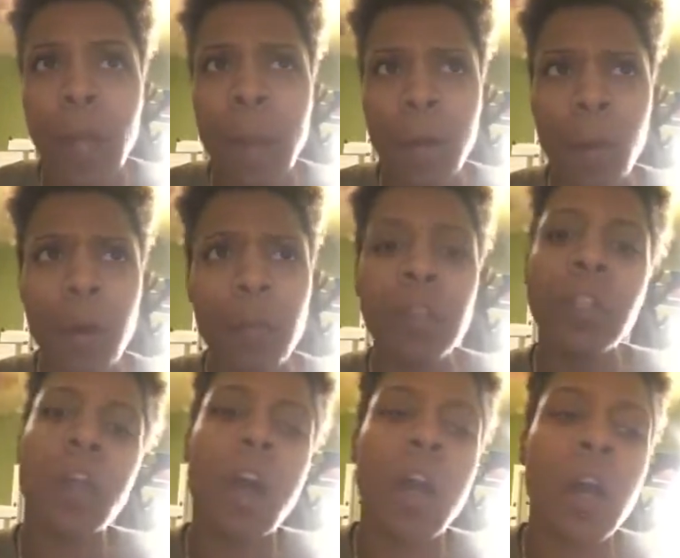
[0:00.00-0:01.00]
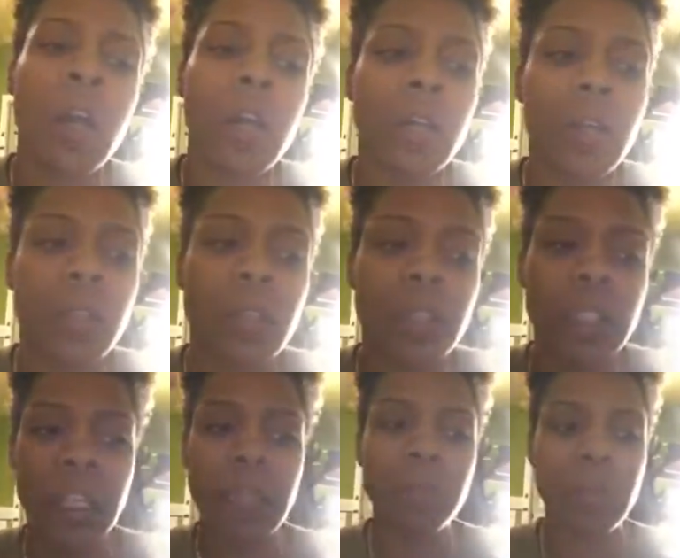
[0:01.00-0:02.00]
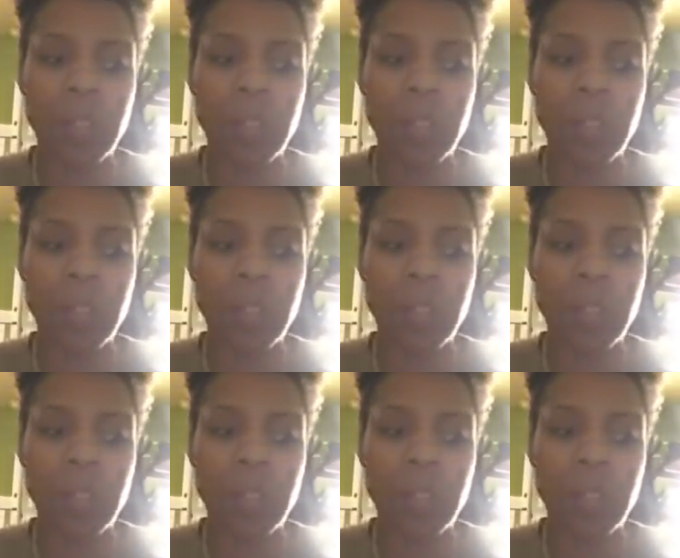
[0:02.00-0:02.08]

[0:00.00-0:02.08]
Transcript: I'm gonna work really hard to keep